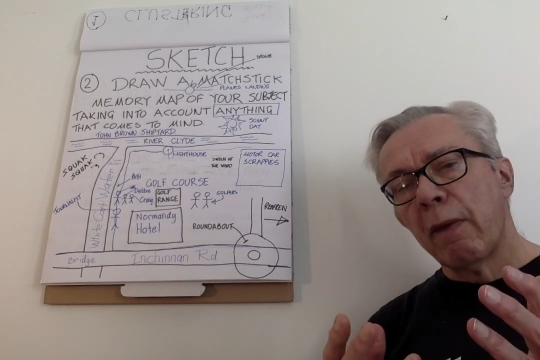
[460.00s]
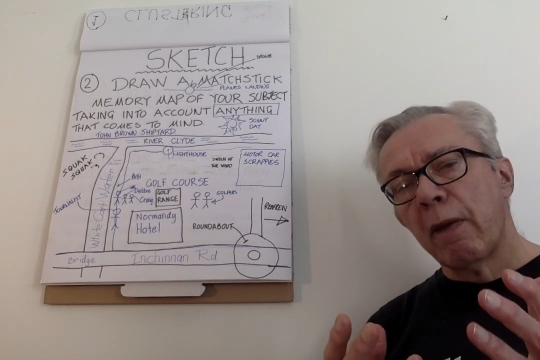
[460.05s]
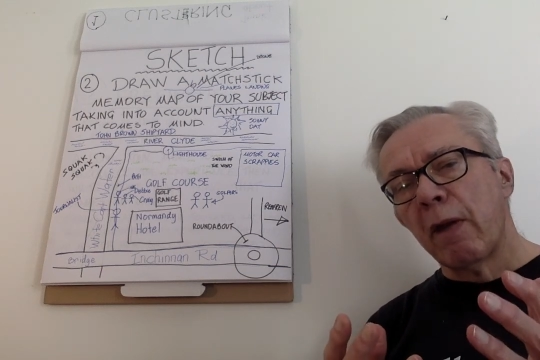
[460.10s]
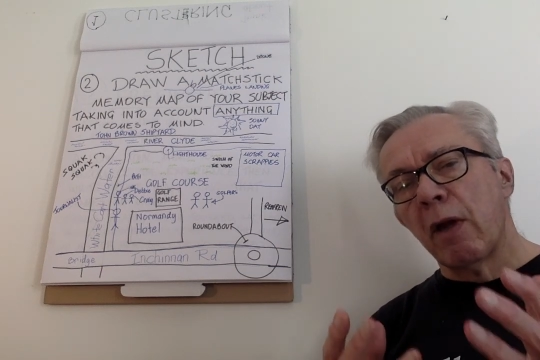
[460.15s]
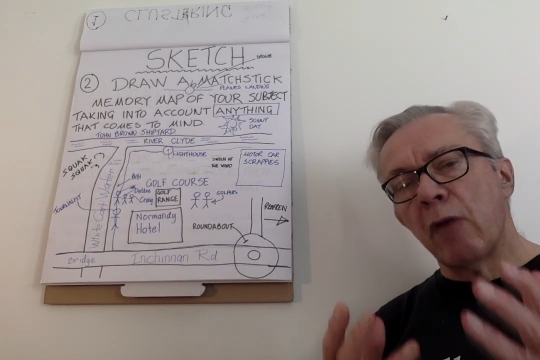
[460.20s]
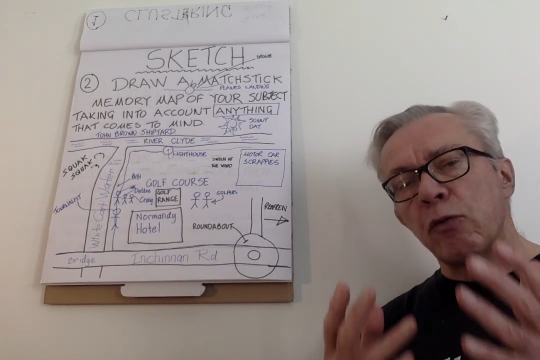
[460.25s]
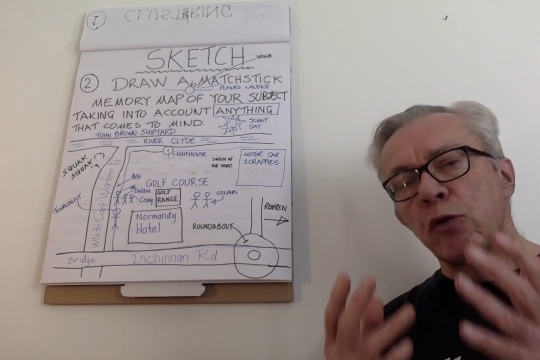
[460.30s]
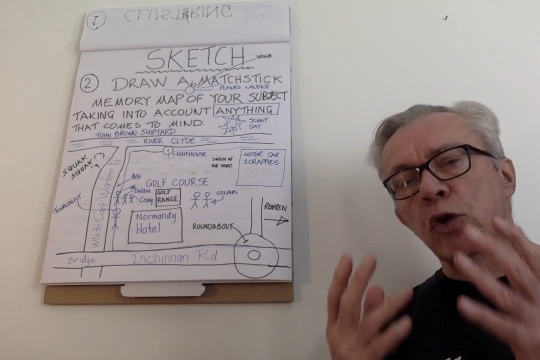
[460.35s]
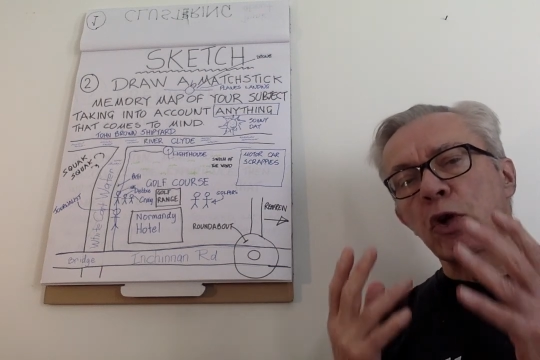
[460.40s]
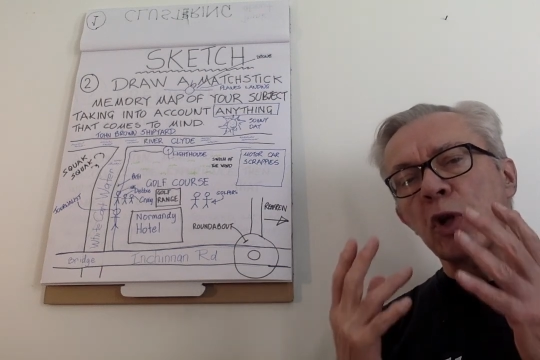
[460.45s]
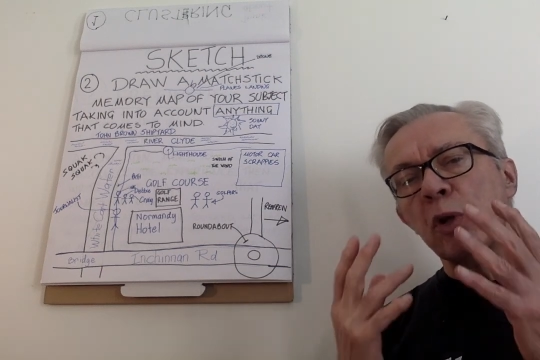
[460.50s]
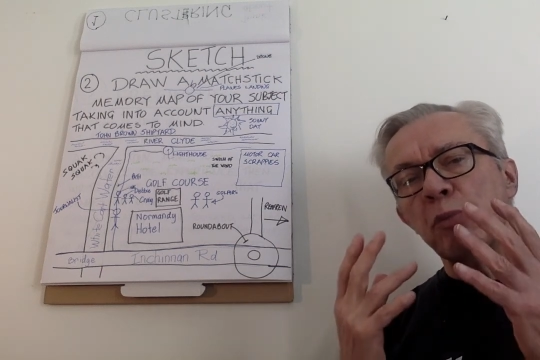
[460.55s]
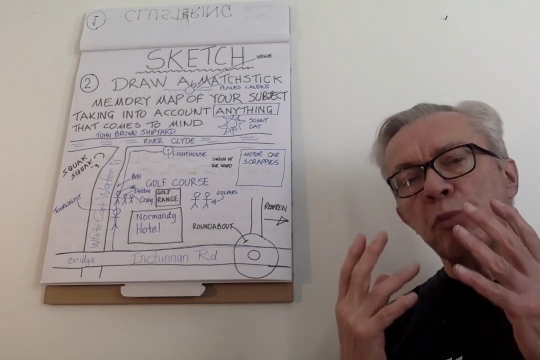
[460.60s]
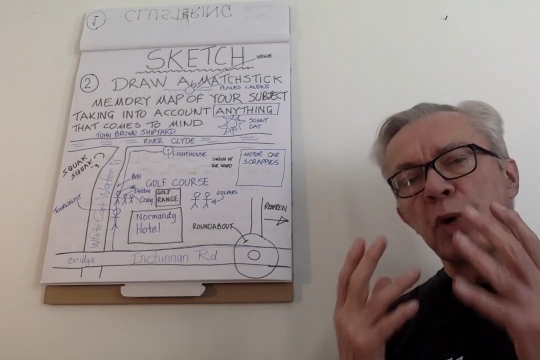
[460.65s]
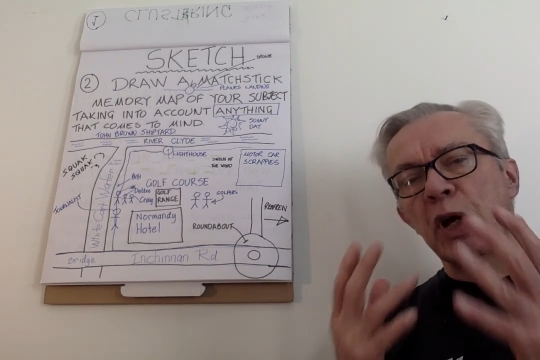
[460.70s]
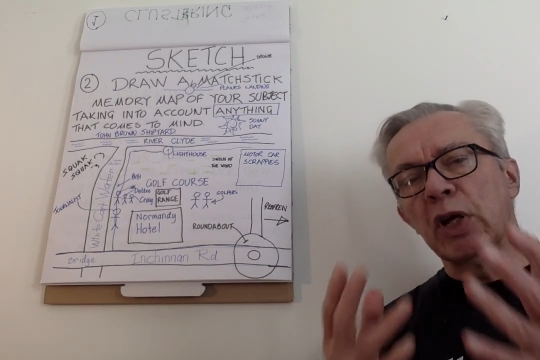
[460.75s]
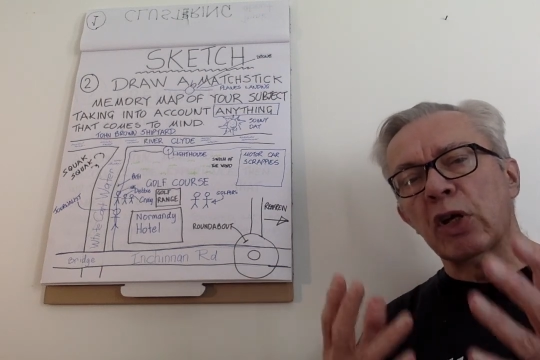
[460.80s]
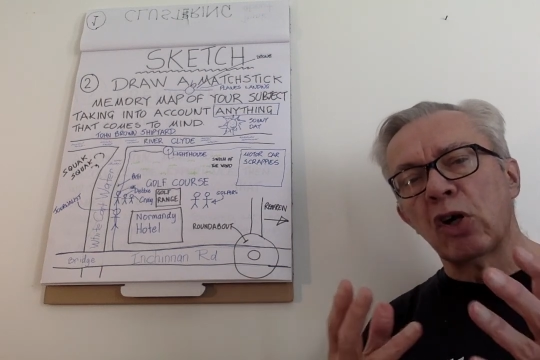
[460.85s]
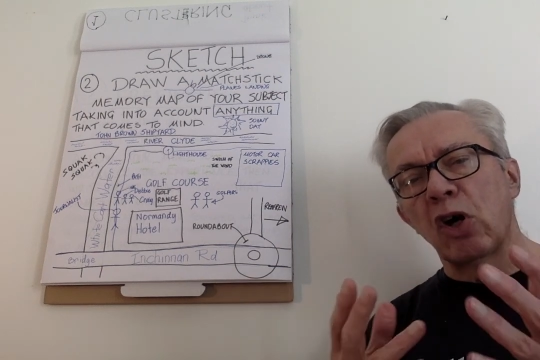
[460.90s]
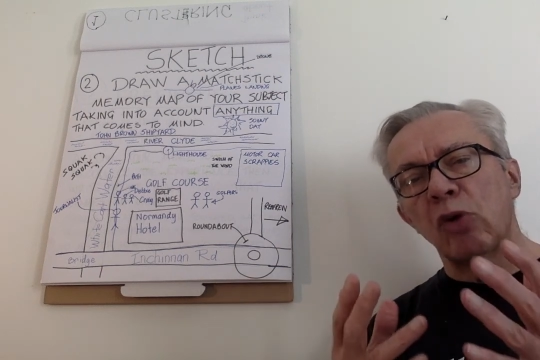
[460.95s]
If you can
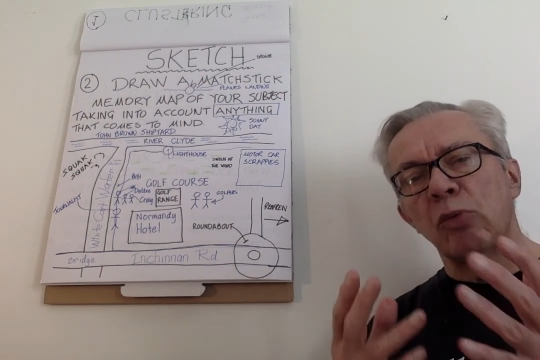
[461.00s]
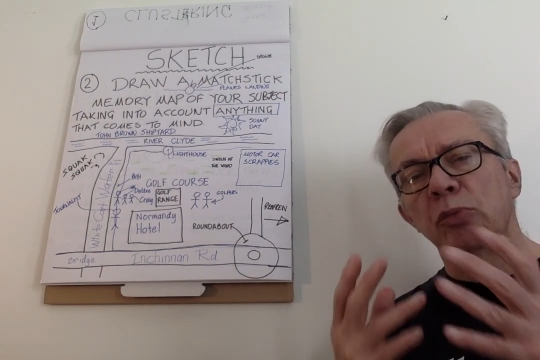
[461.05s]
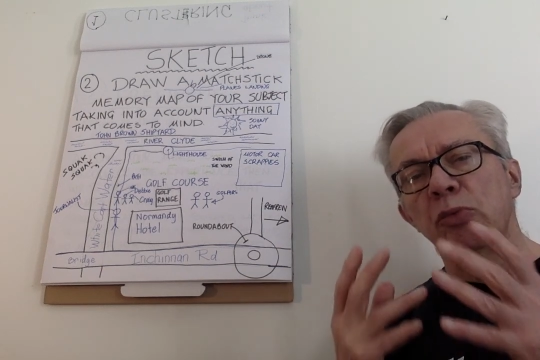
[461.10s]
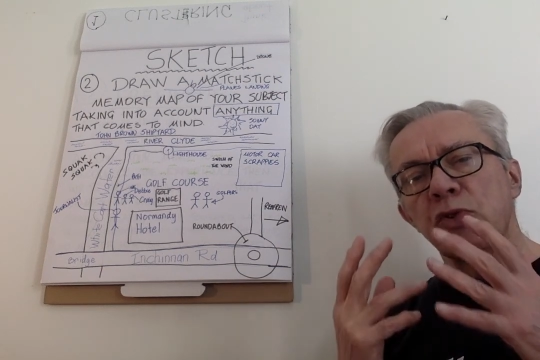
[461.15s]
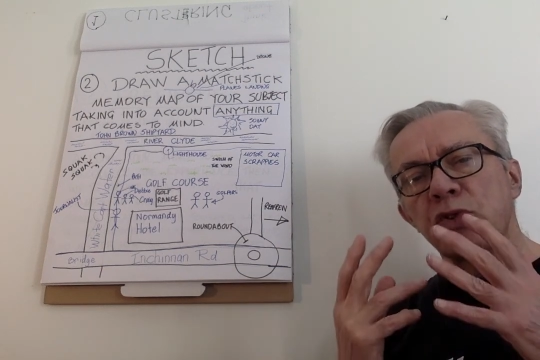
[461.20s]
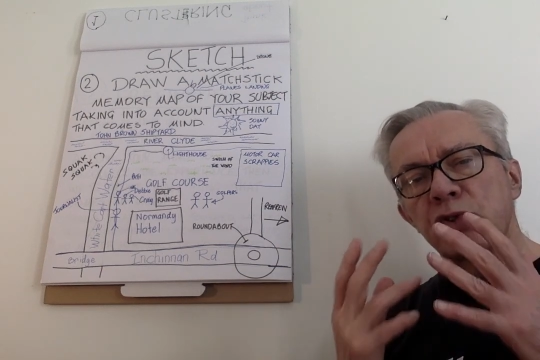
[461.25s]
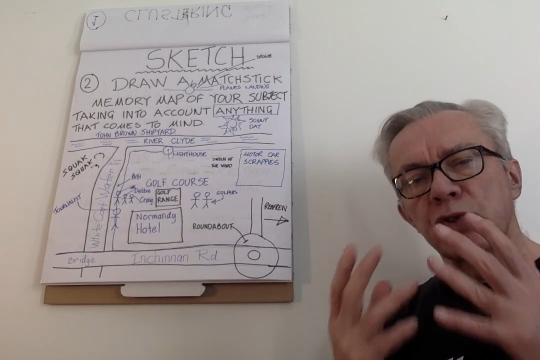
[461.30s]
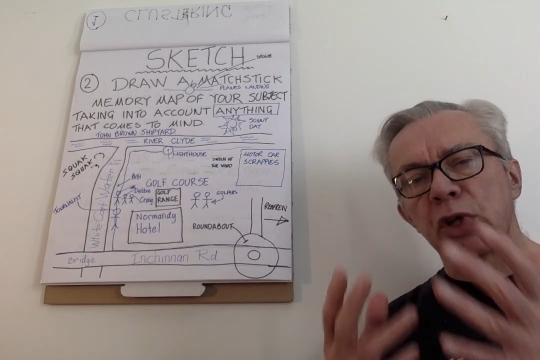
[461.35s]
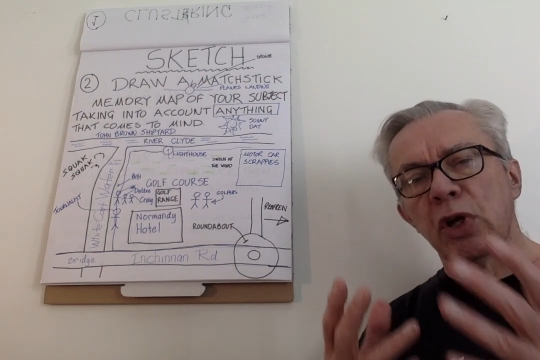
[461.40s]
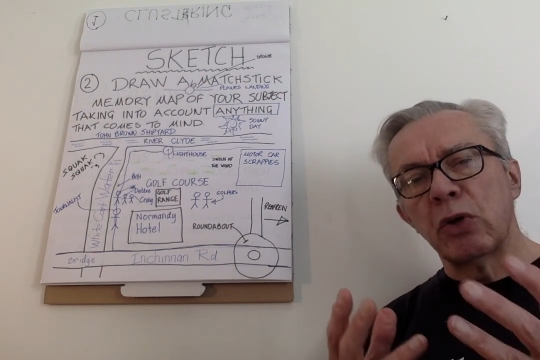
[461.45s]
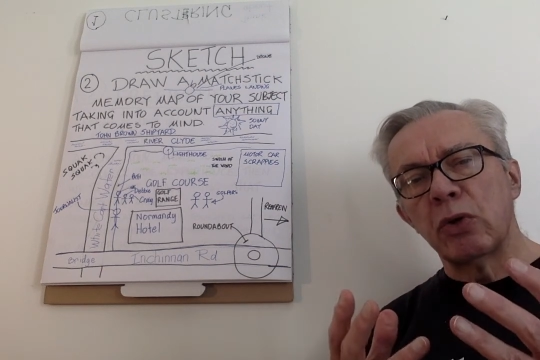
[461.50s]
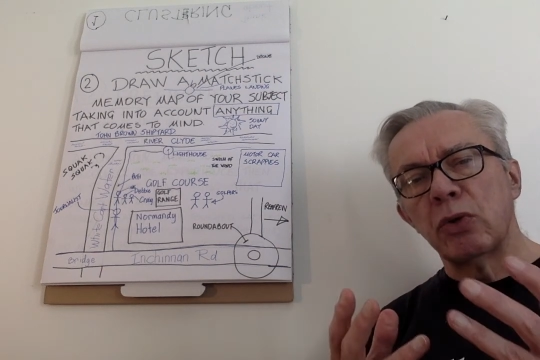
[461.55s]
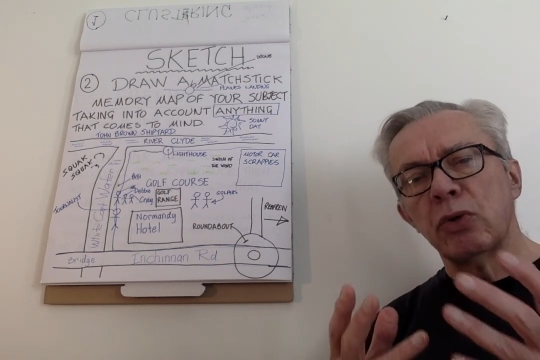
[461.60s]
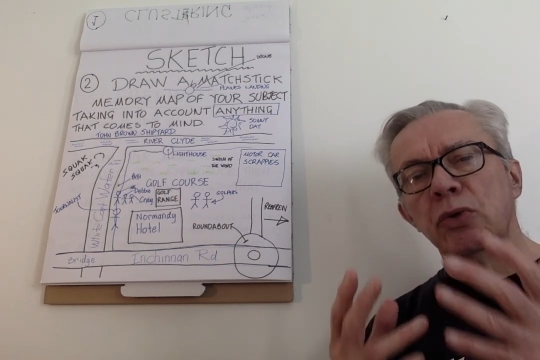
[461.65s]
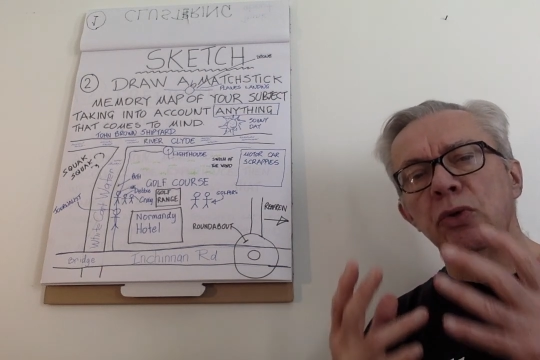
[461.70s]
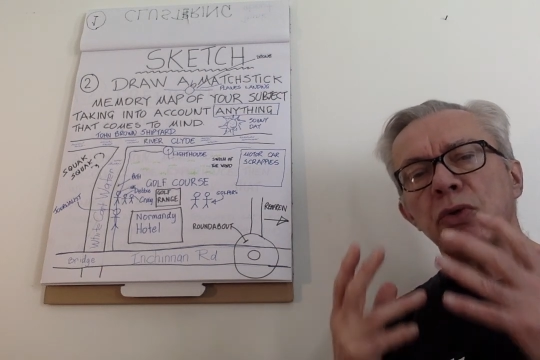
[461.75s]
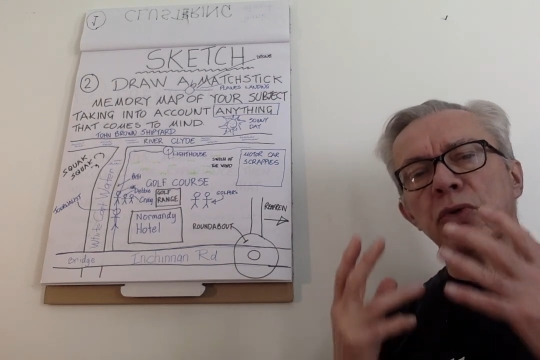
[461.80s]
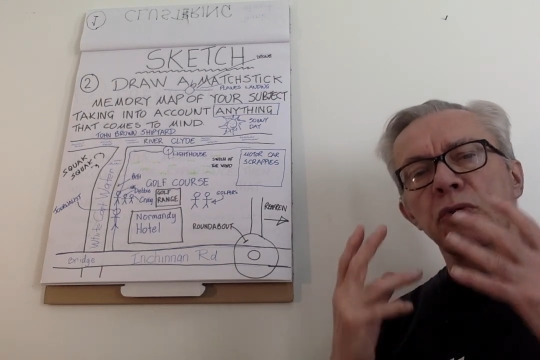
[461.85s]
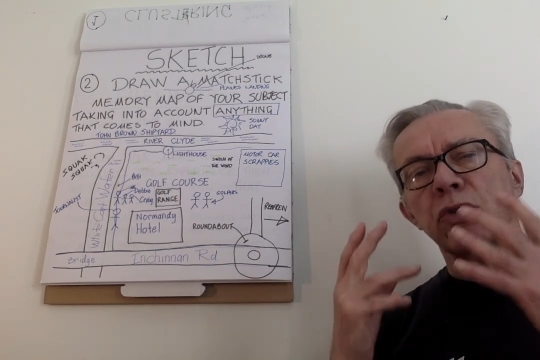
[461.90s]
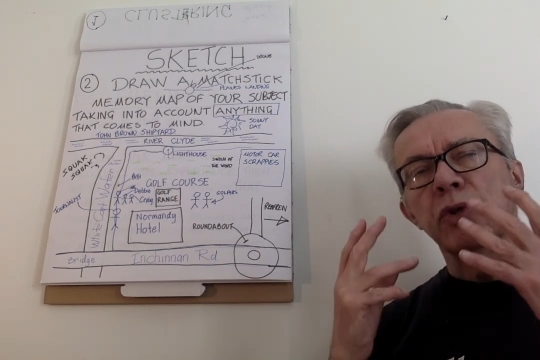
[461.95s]
pick up on
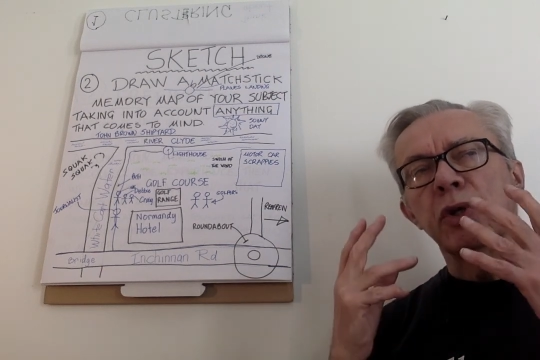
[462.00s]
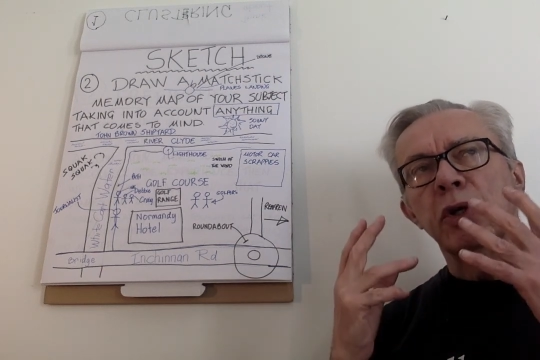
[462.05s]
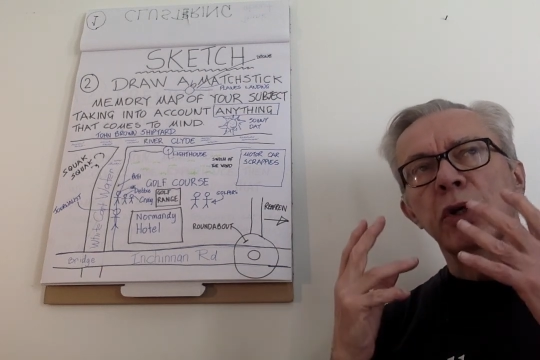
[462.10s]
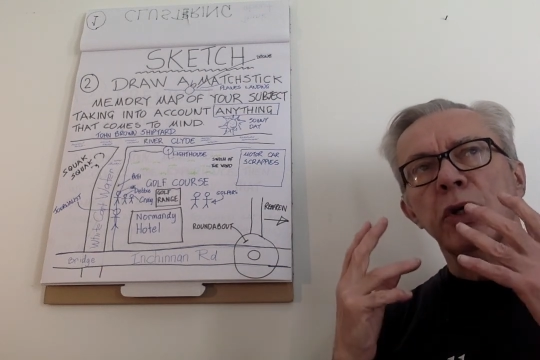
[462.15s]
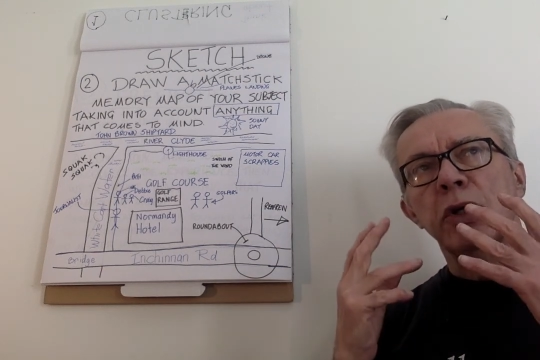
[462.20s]
sounds,